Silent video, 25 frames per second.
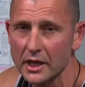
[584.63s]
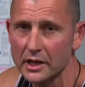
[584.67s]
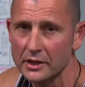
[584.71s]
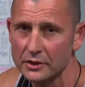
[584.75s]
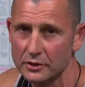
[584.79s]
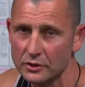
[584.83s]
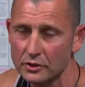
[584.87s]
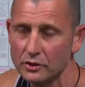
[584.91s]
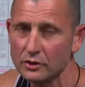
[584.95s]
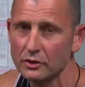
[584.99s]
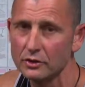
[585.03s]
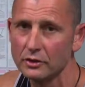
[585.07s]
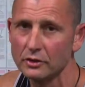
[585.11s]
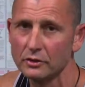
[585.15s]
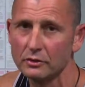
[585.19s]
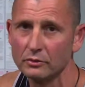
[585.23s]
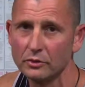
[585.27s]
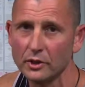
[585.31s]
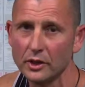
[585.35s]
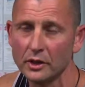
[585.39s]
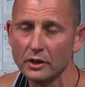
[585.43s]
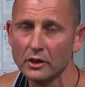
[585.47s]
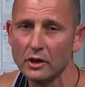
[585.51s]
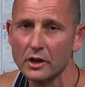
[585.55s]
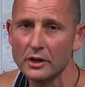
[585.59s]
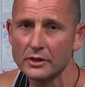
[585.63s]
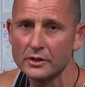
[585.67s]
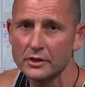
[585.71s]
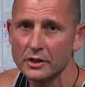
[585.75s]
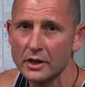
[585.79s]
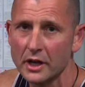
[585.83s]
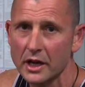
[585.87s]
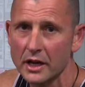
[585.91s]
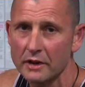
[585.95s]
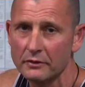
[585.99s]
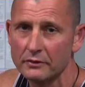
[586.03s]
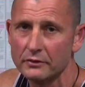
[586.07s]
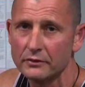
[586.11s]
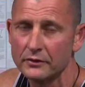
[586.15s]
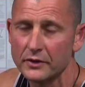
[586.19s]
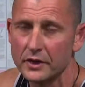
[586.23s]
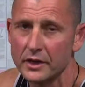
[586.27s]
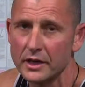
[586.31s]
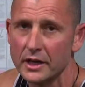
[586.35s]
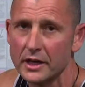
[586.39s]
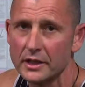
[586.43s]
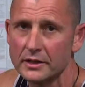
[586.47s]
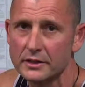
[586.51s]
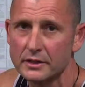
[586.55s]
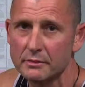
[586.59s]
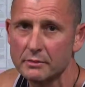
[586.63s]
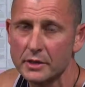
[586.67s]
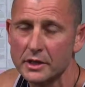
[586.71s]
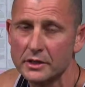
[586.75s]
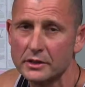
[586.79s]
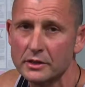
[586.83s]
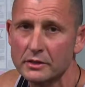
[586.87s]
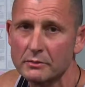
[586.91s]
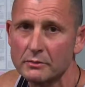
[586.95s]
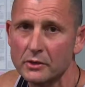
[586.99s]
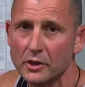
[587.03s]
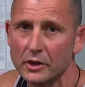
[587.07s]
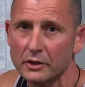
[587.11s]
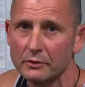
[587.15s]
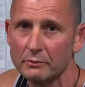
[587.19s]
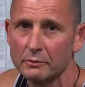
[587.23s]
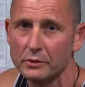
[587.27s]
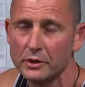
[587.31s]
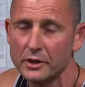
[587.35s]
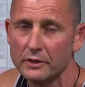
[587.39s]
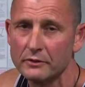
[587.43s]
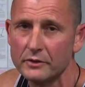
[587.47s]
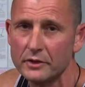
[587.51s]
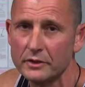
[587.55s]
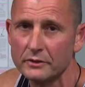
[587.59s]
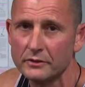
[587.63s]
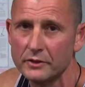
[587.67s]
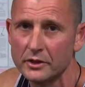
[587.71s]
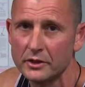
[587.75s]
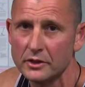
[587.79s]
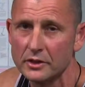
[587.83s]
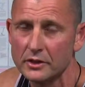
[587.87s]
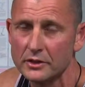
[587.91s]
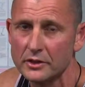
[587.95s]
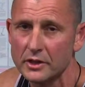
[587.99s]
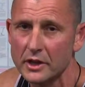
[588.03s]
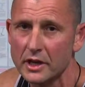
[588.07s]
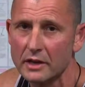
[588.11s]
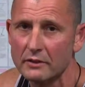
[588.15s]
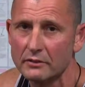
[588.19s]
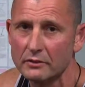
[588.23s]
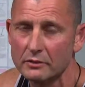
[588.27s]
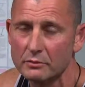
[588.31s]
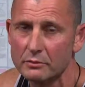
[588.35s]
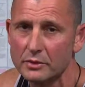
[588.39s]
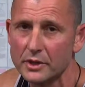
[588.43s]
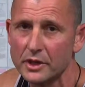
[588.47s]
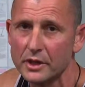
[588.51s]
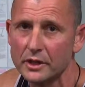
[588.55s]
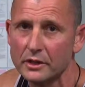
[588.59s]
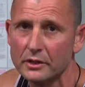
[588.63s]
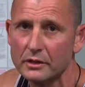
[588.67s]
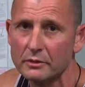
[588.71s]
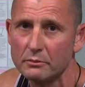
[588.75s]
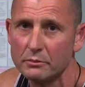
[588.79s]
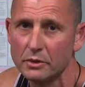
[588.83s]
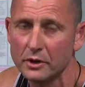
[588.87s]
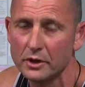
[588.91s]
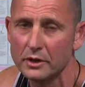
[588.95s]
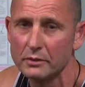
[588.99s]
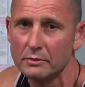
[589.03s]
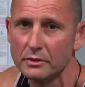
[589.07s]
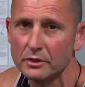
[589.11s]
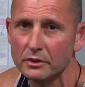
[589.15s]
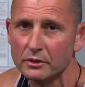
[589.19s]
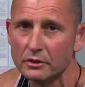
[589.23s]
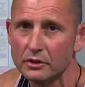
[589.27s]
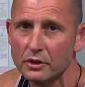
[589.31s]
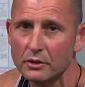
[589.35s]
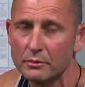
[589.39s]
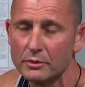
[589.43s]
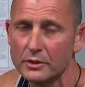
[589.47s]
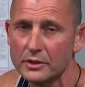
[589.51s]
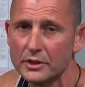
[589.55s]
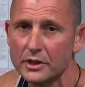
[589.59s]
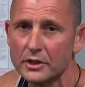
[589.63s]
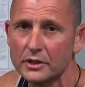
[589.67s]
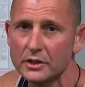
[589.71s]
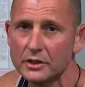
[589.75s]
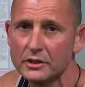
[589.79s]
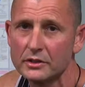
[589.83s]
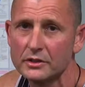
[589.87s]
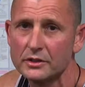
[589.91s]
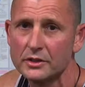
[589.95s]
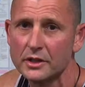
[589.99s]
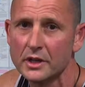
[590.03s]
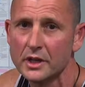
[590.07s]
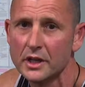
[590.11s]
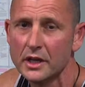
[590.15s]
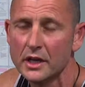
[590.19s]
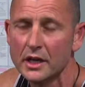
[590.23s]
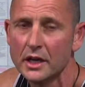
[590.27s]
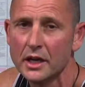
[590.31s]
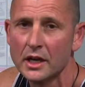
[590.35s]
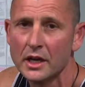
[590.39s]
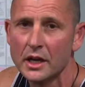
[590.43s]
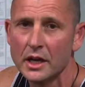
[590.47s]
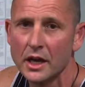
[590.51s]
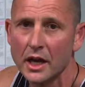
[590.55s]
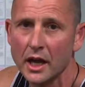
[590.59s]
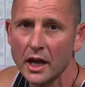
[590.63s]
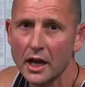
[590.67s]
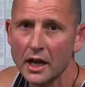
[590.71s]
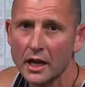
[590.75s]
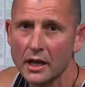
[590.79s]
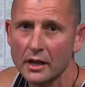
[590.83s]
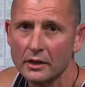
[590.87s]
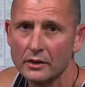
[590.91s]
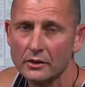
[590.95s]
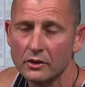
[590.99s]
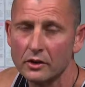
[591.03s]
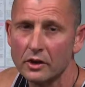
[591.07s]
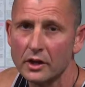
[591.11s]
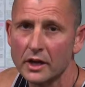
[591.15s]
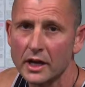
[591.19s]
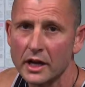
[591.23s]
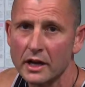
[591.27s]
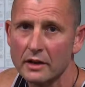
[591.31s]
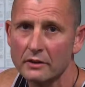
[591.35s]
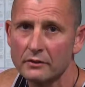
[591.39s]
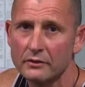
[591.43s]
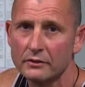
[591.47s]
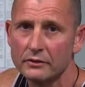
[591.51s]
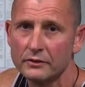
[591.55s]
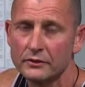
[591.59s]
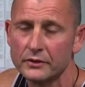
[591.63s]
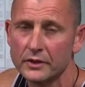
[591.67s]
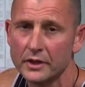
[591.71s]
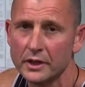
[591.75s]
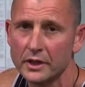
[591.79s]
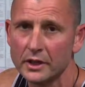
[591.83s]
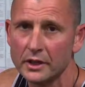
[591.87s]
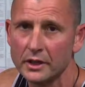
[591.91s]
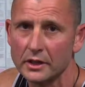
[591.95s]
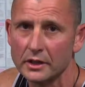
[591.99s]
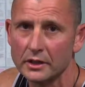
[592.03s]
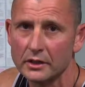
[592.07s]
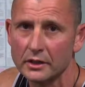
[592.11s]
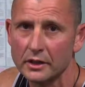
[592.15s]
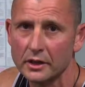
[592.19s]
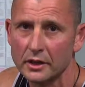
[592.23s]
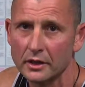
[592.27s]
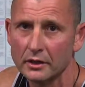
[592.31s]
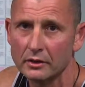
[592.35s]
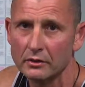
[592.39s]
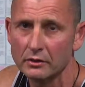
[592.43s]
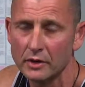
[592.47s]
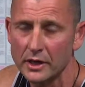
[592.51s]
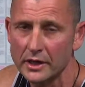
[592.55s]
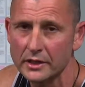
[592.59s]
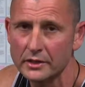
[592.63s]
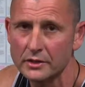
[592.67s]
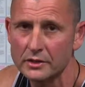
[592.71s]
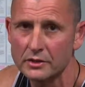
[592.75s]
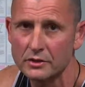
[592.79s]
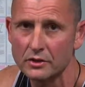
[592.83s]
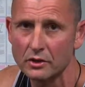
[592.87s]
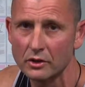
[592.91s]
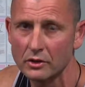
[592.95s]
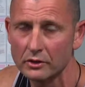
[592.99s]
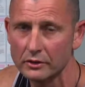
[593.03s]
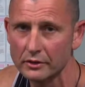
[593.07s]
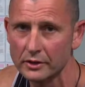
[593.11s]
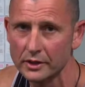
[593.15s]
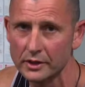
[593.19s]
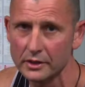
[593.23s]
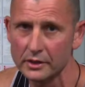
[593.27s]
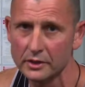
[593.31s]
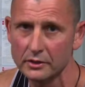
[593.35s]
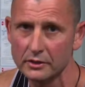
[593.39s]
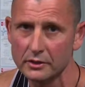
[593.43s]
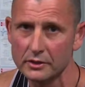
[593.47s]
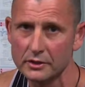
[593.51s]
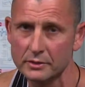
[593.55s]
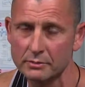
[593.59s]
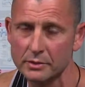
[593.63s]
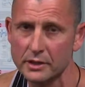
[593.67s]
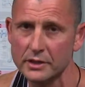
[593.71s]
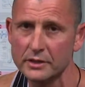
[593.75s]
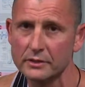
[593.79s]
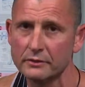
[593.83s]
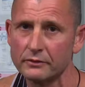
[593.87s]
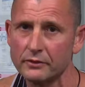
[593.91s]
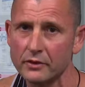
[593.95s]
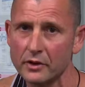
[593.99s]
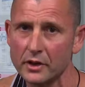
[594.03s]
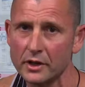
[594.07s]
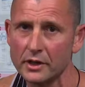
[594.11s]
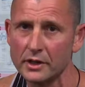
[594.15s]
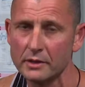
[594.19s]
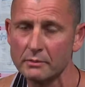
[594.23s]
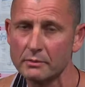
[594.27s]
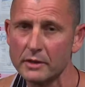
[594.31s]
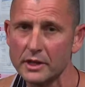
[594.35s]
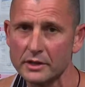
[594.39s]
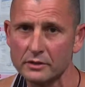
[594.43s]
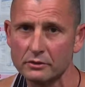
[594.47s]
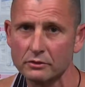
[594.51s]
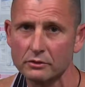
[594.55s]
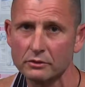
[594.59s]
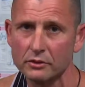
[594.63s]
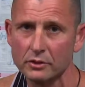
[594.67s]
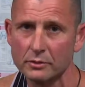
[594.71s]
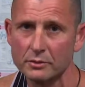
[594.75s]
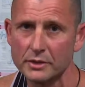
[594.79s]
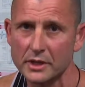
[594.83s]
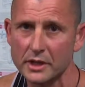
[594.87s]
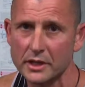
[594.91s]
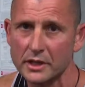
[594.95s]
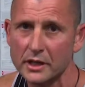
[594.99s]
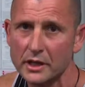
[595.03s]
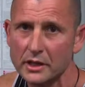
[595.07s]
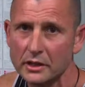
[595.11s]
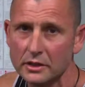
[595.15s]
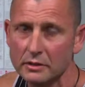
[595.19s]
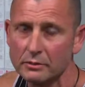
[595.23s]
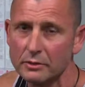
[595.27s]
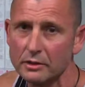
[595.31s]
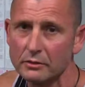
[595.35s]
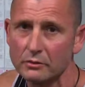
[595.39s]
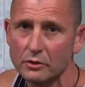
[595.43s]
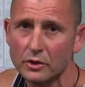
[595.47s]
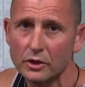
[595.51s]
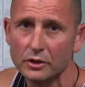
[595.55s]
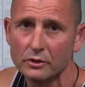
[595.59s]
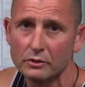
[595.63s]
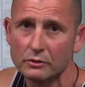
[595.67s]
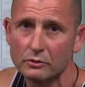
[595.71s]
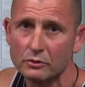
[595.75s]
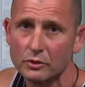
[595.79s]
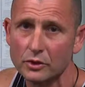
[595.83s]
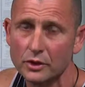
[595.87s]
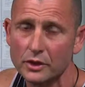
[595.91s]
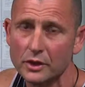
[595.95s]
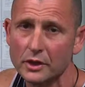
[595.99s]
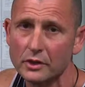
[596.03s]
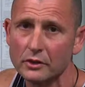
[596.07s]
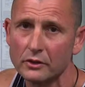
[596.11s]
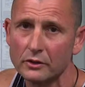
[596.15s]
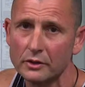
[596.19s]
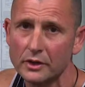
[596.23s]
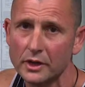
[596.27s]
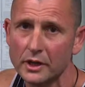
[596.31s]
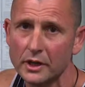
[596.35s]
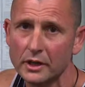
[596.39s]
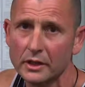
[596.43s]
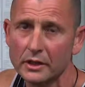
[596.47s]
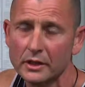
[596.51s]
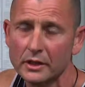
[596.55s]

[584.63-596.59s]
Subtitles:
As you do realise, I have, as I mentioned in my previous videos, I have competed in bodybuilding competitions, and I have a great desire in specifying the muscle groups that need to be worked or working on